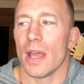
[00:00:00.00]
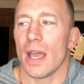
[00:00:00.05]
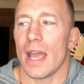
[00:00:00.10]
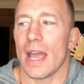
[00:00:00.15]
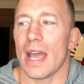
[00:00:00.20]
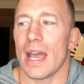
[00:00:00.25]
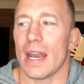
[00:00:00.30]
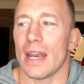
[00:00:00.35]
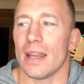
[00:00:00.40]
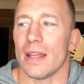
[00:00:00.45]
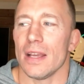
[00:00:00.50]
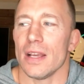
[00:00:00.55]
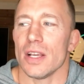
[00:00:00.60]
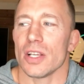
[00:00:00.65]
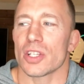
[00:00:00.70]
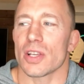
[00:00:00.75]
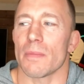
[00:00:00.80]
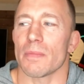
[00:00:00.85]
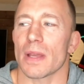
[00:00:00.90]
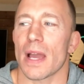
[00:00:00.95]
And
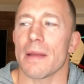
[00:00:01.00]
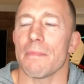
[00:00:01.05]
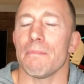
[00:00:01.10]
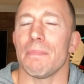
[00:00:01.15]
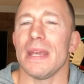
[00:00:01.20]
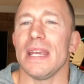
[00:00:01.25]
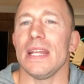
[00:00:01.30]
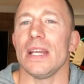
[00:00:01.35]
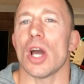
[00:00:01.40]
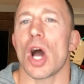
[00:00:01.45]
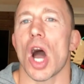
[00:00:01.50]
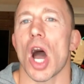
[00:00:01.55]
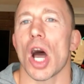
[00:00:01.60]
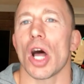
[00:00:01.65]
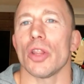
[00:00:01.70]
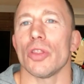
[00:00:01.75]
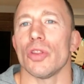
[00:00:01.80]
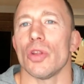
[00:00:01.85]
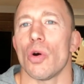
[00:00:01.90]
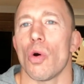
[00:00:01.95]
sometimes being
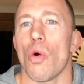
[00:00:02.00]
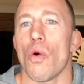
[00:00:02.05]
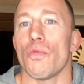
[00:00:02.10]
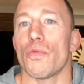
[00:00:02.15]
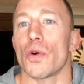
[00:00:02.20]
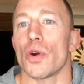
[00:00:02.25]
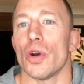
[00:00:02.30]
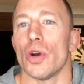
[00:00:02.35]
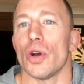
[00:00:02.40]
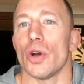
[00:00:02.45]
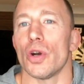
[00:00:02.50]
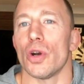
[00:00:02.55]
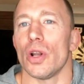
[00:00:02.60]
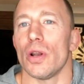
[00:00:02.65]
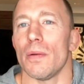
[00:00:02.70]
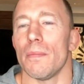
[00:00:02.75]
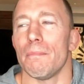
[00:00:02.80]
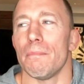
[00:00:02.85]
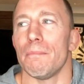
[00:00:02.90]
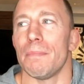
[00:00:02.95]

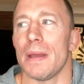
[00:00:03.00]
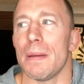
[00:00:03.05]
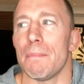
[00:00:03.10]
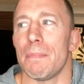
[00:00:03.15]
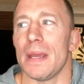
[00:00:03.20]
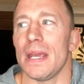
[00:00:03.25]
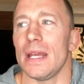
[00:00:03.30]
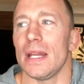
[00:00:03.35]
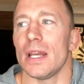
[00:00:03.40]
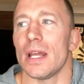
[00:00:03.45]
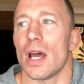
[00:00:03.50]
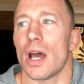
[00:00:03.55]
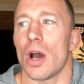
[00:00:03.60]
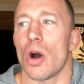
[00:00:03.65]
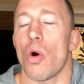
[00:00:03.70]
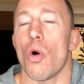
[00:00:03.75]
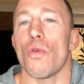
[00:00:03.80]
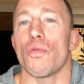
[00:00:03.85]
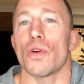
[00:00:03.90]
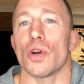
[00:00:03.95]

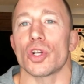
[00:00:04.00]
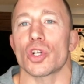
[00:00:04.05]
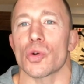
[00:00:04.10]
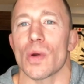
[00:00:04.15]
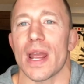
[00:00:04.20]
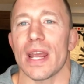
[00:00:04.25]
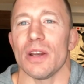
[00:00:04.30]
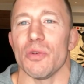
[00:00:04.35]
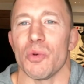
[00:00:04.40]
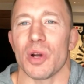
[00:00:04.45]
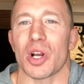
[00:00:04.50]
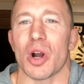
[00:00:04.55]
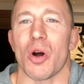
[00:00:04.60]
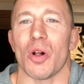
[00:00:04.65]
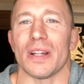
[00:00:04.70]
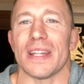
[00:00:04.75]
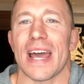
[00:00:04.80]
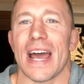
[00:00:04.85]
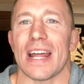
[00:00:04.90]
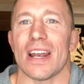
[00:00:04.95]
overtrained, we
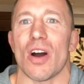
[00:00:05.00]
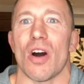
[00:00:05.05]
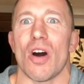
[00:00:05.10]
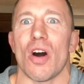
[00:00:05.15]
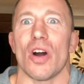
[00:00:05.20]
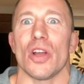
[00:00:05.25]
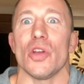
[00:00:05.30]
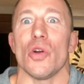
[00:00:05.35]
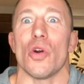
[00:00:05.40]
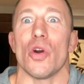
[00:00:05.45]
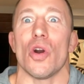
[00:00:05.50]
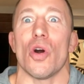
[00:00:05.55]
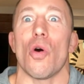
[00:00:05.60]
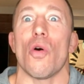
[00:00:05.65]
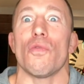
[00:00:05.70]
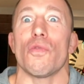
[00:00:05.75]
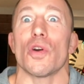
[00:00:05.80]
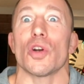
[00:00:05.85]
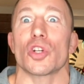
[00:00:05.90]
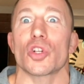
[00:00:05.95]
call that, oh, you're
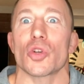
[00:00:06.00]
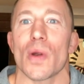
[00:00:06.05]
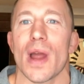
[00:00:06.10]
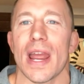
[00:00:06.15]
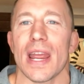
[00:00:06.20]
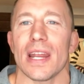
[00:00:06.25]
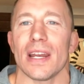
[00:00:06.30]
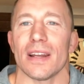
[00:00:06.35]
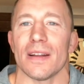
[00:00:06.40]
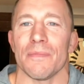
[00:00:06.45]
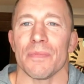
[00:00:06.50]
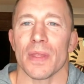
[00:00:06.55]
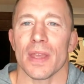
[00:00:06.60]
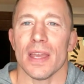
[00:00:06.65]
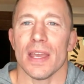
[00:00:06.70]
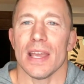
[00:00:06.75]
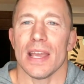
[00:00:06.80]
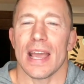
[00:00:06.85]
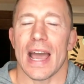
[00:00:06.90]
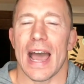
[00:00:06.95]
overtrained.
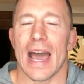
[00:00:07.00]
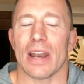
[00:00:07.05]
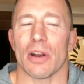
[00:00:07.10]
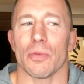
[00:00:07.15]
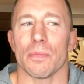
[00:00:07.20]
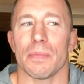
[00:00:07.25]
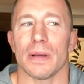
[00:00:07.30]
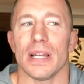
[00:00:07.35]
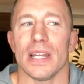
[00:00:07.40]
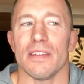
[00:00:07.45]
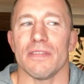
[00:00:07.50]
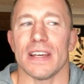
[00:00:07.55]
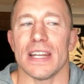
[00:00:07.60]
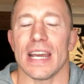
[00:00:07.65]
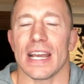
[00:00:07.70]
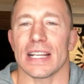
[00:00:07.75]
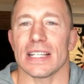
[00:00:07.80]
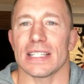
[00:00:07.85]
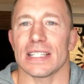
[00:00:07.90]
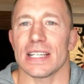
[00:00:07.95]
I don't believe it
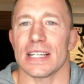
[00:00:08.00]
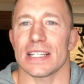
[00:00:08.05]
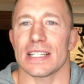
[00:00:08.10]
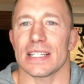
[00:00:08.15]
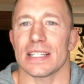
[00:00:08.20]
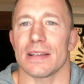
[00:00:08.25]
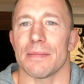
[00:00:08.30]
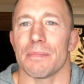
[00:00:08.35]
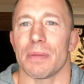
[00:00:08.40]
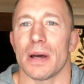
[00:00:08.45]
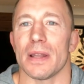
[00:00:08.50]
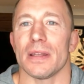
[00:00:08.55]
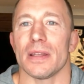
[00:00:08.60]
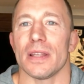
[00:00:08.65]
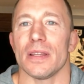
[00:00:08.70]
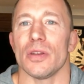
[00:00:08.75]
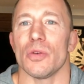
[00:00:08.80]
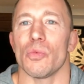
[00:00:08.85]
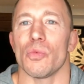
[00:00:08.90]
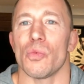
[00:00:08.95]
exists, but
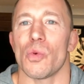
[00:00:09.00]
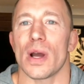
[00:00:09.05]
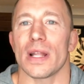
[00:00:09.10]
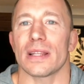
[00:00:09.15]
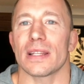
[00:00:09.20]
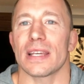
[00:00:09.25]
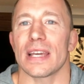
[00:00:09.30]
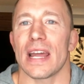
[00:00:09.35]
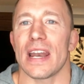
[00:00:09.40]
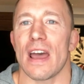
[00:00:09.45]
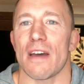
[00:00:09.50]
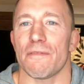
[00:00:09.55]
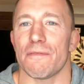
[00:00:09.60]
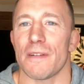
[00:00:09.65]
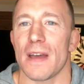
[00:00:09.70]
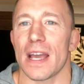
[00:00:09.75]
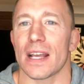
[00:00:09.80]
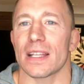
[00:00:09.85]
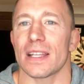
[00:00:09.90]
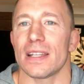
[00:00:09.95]
what can
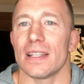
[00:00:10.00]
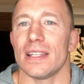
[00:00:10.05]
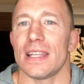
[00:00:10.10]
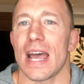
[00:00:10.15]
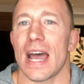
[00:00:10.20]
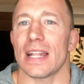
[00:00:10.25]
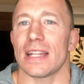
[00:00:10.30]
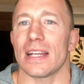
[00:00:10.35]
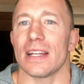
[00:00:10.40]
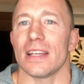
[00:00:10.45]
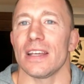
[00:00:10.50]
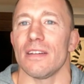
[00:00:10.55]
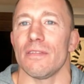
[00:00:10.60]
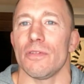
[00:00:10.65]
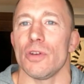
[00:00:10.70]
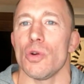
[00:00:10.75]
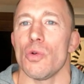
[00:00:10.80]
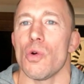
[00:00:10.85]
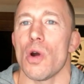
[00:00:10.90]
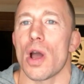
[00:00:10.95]
affect that and give
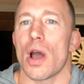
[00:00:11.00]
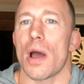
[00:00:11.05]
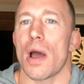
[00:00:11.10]
you